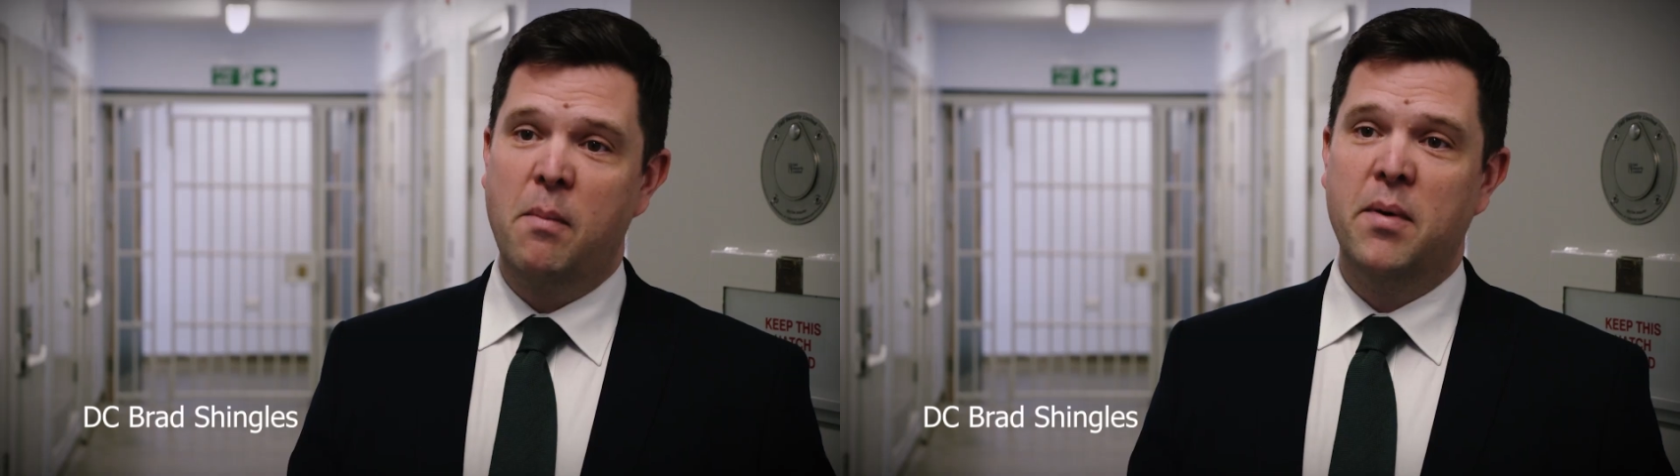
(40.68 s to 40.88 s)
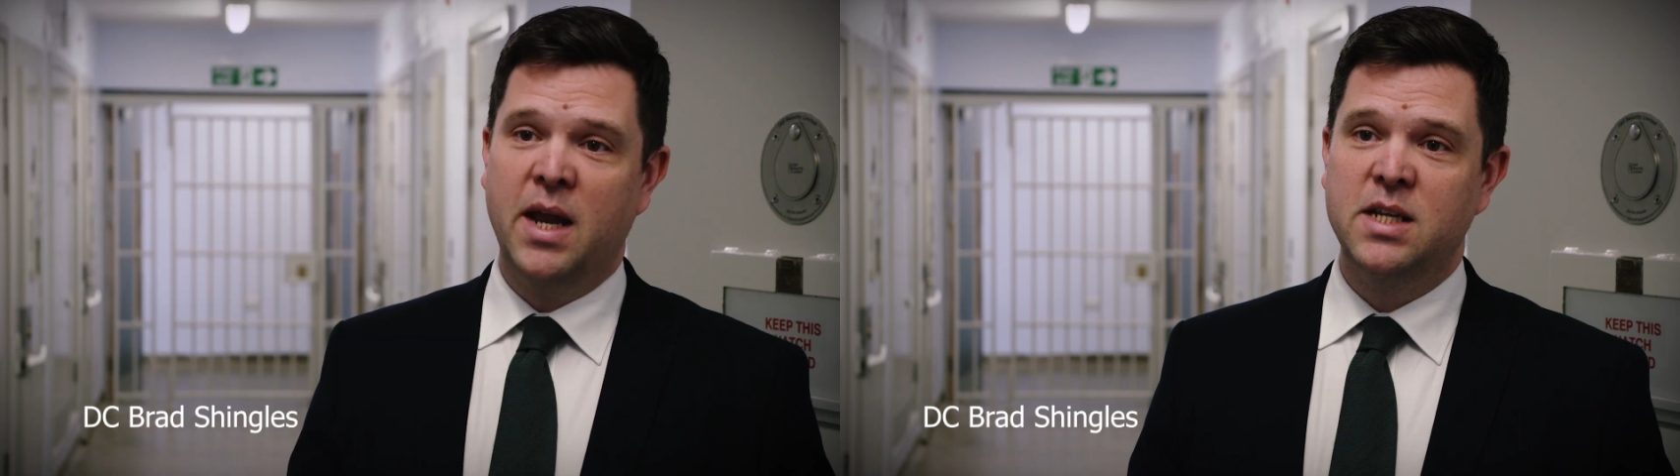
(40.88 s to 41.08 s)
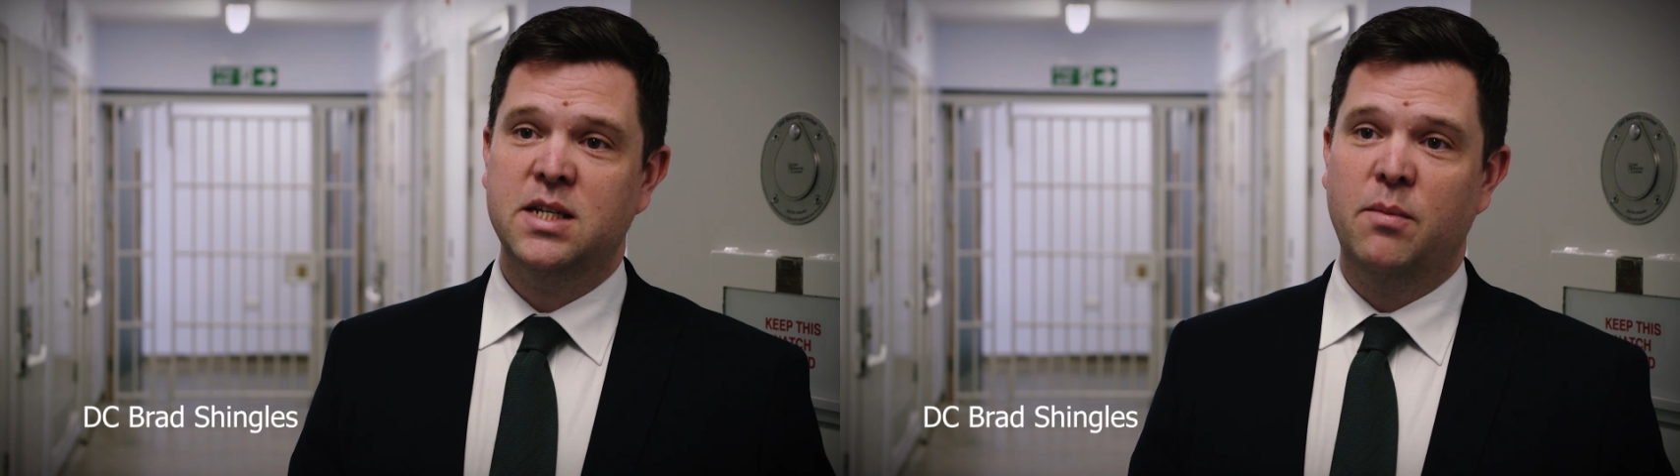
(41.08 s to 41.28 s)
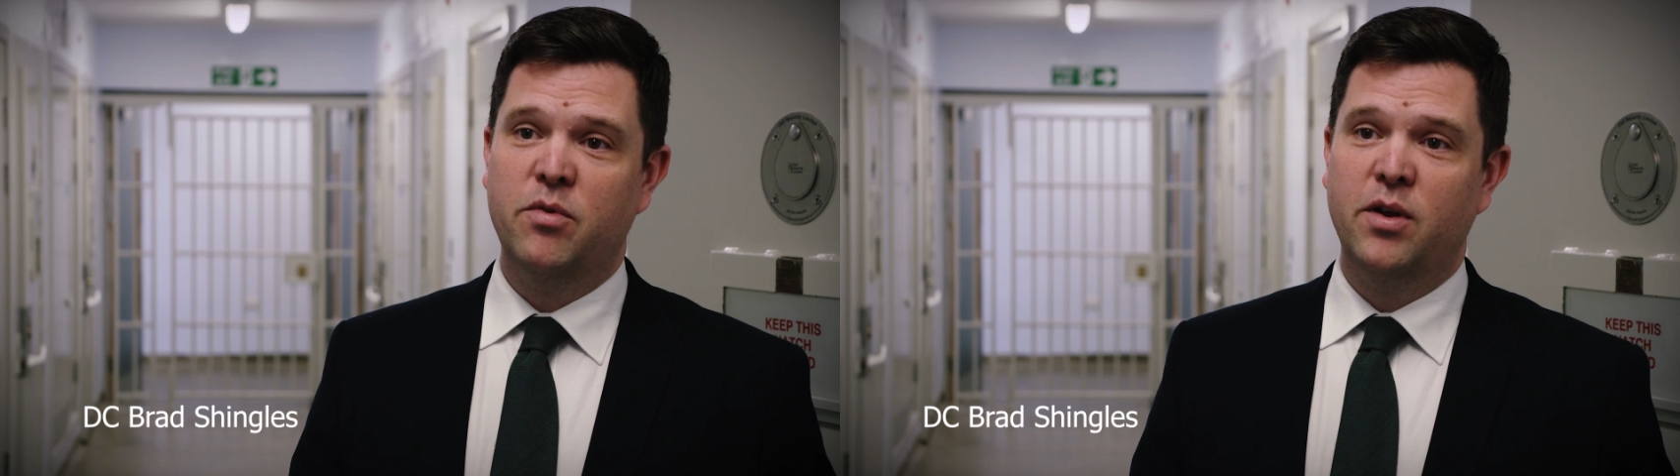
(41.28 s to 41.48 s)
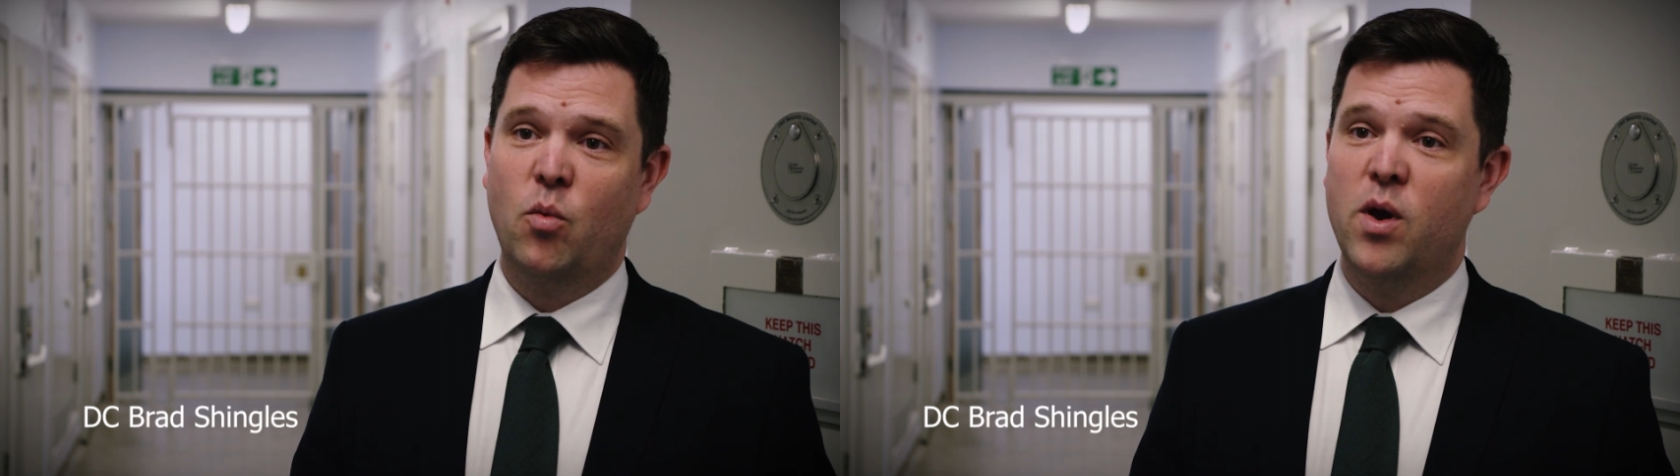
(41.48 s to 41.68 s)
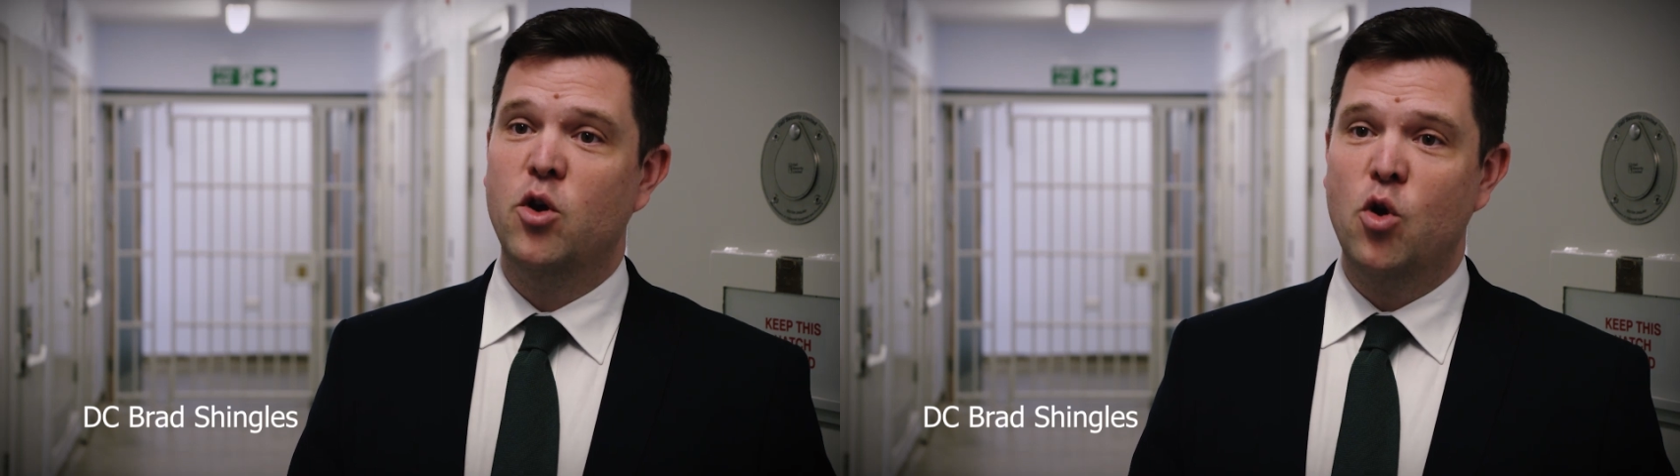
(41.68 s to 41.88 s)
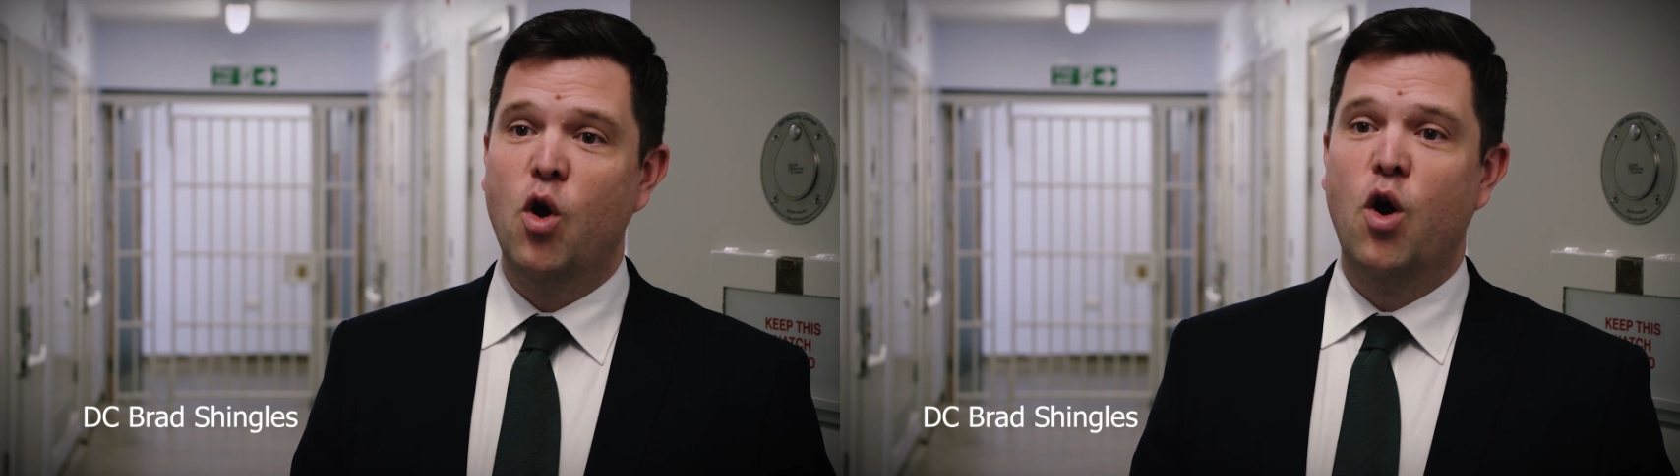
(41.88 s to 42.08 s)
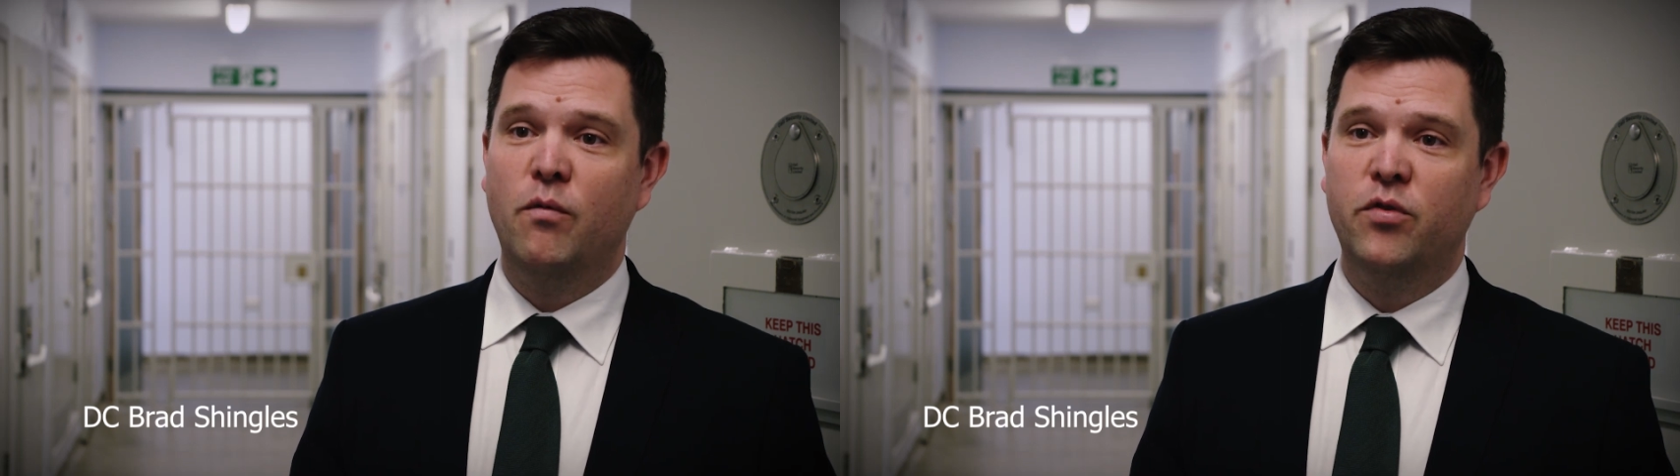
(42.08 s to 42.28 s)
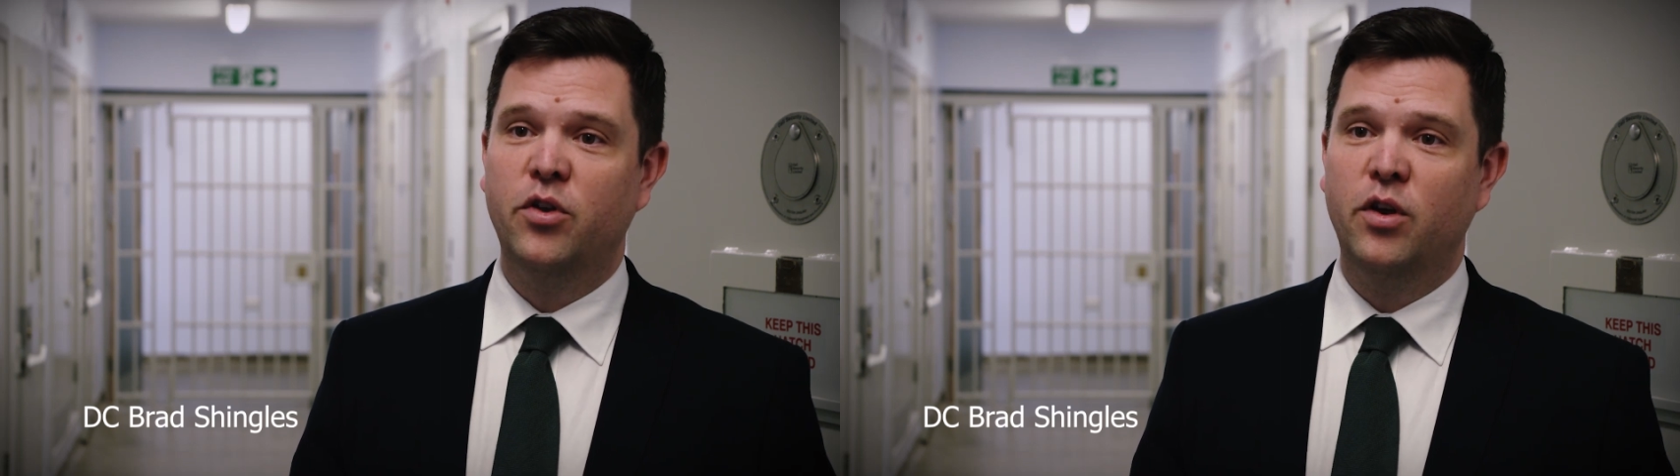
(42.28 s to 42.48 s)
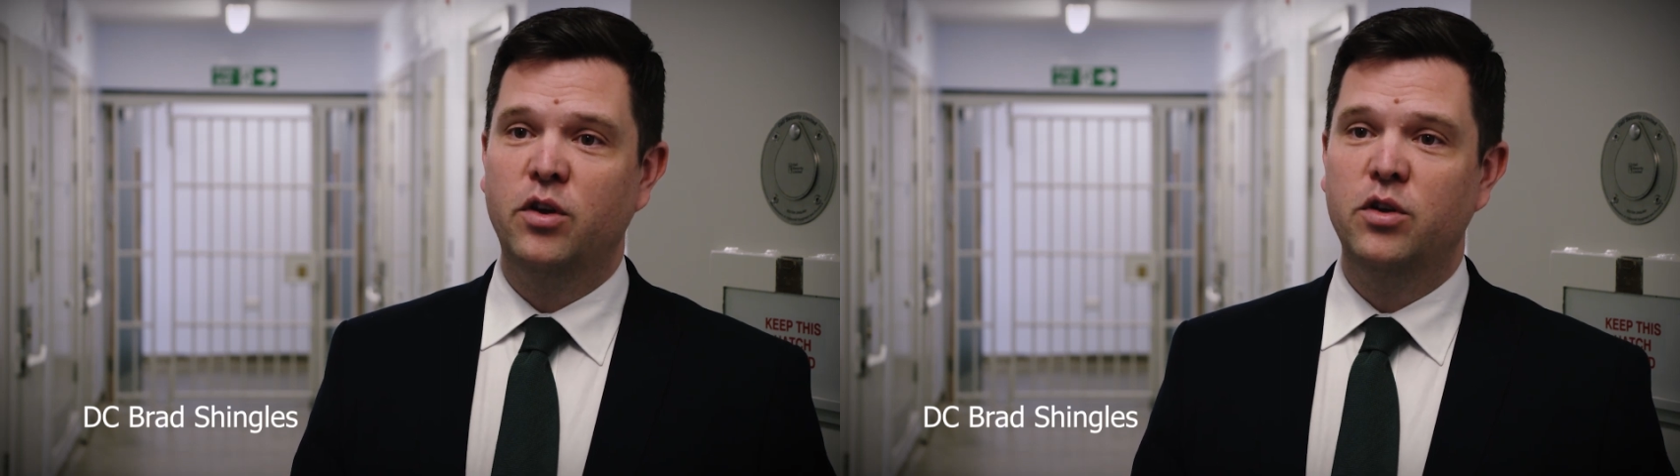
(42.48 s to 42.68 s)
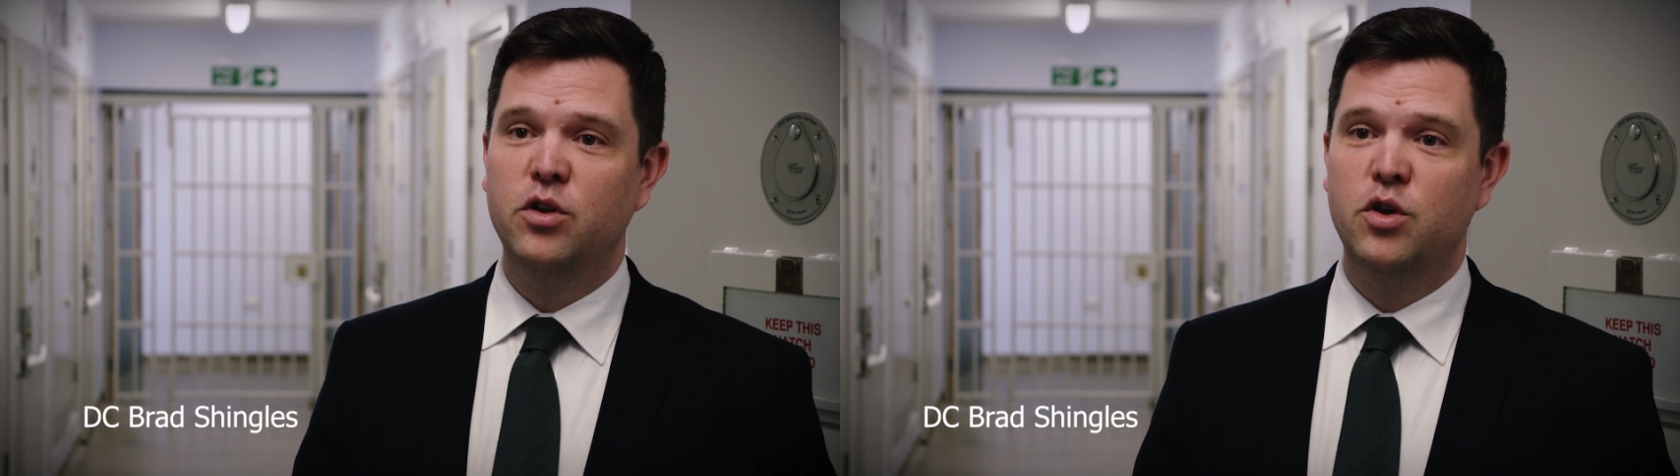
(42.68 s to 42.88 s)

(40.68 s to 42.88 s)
up against something where you're not confident,